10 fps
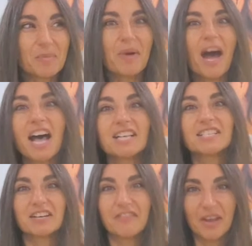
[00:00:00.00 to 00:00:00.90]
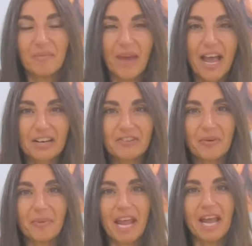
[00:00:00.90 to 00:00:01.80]
positive impact from
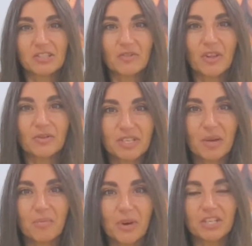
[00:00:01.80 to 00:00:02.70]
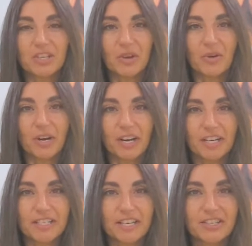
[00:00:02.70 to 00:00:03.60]
a cash flow standpoint to the
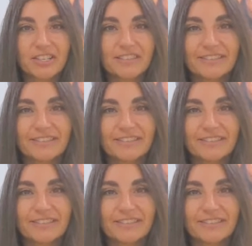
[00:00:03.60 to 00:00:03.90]
organization.